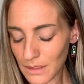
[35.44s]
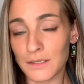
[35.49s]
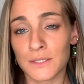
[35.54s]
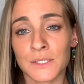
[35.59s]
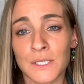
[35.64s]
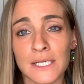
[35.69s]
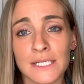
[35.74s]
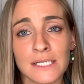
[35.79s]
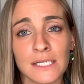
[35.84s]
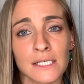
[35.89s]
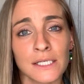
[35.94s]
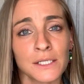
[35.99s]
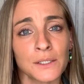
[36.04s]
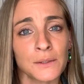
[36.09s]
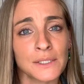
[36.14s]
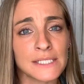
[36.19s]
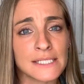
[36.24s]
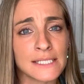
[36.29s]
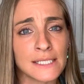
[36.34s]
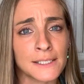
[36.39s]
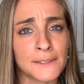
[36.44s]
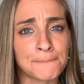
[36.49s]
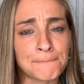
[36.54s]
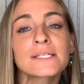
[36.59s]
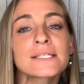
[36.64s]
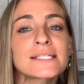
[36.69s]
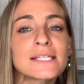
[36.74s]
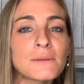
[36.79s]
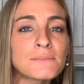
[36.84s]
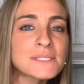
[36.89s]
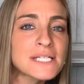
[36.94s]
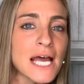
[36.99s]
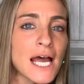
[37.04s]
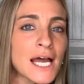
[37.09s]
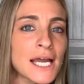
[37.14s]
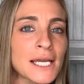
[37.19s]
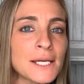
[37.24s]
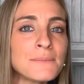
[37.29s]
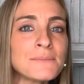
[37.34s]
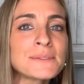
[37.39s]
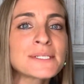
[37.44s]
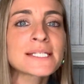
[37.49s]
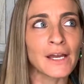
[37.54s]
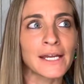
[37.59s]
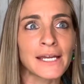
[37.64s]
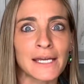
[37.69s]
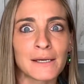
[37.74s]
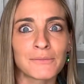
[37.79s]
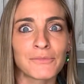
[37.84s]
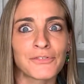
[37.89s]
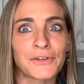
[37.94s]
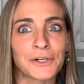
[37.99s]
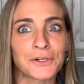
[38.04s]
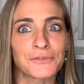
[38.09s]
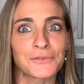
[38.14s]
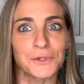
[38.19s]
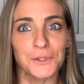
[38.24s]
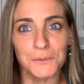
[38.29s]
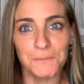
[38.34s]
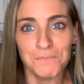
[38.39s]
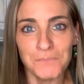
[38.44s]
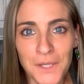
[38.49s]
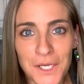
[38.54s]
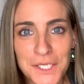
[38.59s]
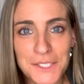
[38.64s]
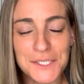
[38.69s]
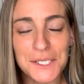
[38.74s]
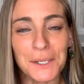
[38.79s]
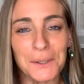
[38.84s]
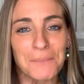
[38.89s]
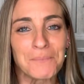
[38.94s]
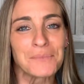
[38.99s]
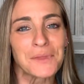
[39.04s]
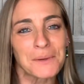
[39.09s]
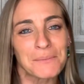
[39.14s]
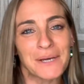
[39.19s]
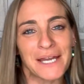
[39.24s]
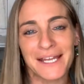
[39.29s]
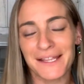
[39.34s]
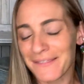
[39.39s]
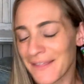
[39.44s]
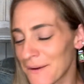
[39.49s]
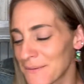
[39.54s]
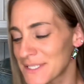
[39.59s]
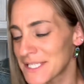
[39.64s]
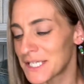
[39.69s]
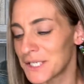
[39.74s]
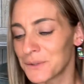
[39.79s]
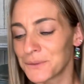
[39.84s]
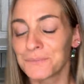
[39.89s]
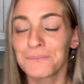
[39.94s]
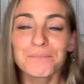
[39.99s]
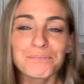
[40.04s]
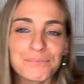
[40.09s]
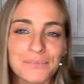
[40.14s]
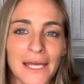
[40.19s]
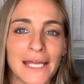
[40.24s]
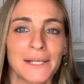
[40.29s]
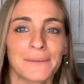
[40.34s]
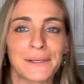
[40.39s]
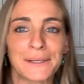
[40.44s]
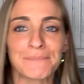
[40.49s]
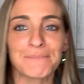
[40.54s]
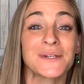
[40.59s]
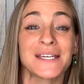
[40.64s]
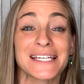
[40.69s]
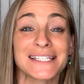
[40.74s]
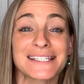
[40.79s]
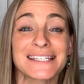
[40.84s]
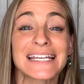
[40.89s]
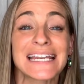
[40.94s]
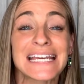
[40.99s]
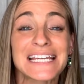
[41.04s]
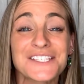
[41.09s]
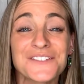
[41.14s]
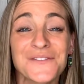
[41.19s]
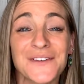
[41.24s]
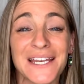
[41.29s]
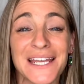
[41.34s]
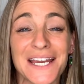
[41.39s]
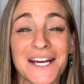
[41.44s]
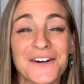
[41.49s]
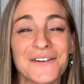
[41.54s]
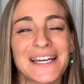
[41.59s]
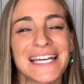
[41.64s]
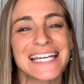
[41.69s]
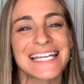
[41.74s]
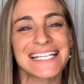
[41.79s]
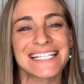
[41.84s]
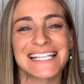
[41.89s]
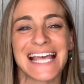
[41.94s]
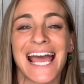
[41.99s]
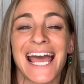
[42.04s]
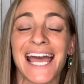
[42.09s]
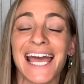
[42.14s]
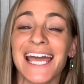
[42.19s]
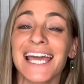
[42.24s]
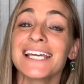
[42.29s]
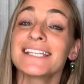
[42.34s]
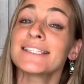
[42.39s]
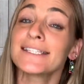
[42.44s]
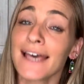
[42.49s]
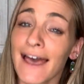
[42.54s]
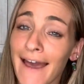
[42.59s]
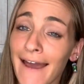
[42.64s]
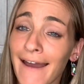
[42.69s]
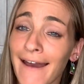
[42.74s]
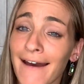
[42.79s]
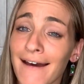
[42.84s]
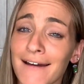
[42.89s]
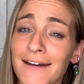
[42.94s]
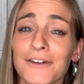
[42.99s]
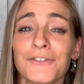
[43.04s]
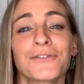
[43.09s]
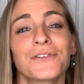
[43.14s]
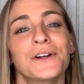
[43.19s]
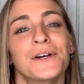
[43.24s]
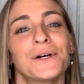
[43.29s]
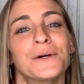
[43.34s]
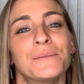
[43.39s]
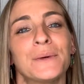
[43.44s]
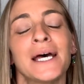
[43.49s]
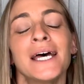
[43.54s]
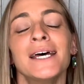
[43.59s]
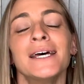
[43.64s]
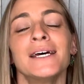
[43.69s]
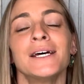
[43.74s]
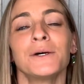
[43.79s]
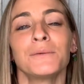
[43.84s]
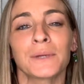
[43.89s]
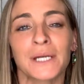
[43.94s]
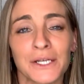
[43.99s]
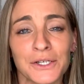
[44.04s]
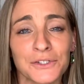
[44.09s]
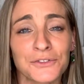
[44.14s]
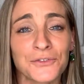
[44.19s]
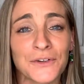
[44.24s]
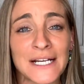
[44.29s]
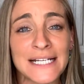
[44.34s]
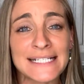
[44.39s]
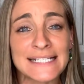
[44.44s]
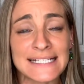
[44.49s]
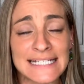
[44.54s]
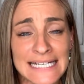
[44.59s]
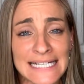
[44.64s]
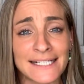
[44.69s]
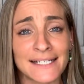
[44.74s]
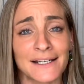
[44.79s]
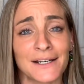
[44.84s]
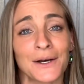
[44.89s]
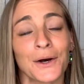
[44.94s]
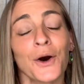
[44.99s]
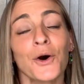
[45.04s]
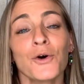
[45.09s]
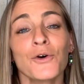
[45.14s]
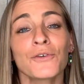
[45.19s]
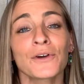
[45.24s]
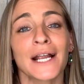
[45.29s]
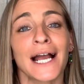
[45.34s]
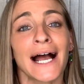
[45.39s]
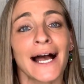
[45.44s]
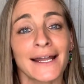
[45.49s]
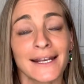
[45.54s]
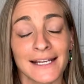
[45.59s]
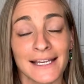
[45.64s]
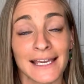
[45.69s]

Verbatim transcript: So I said, "You know what, son? Sometimes I am fearful." So, but that was cute. Anyway, yes, today's video is a tag from my good friend Dina over at A